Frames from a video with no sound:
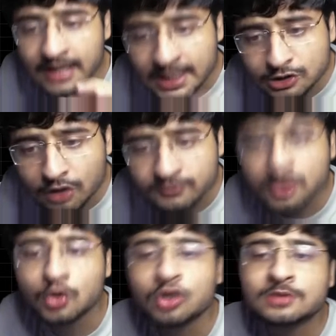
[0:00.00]
length of
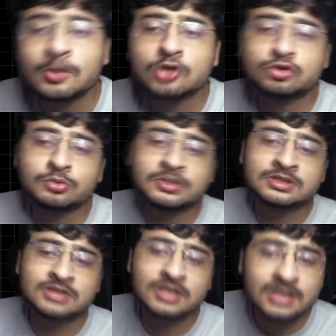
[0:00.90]
the lower box should be
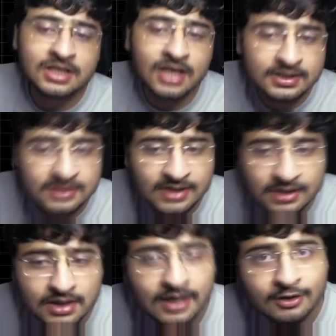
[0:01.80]
strictly larger
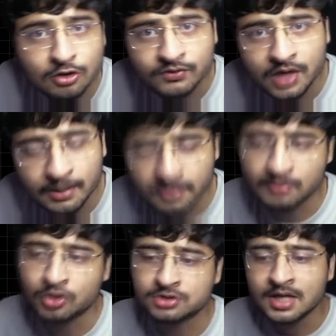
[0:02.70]
than the length of the
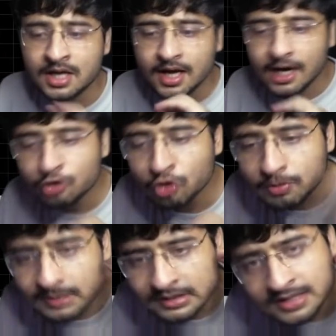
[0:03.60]
upper box. I
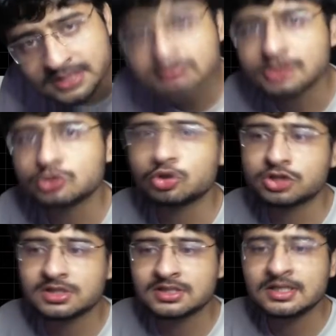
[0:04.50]
hope this much
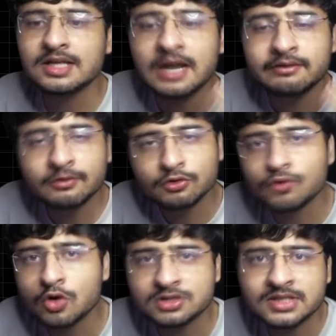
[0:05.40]
question is clear, and we have to
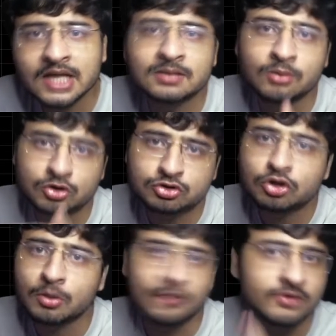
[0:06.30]
of course stack the box
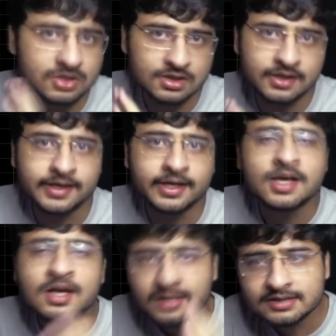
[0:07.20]
on top of each other, right?
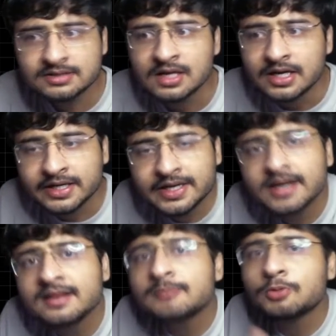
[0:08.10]
Let us
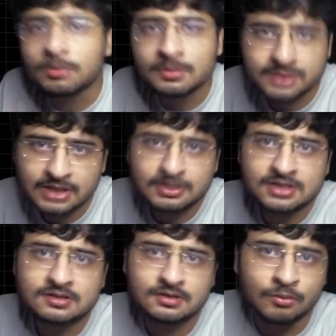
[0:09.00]
read the problem
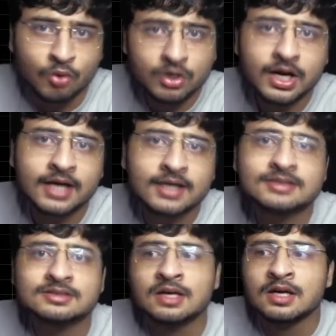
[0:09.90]
statement more, and
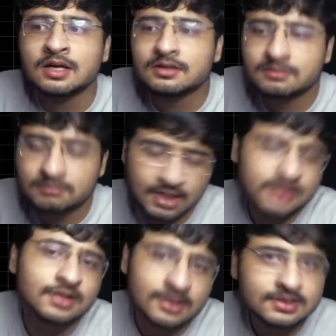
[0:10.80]

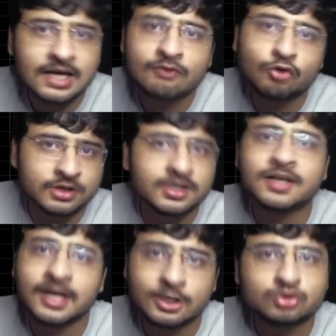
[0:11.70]
let's understand what they
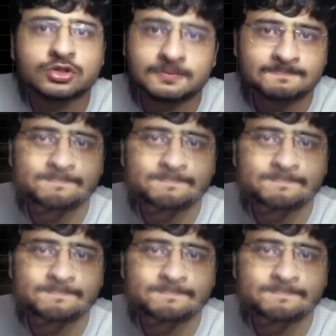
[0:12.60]
are trying to say.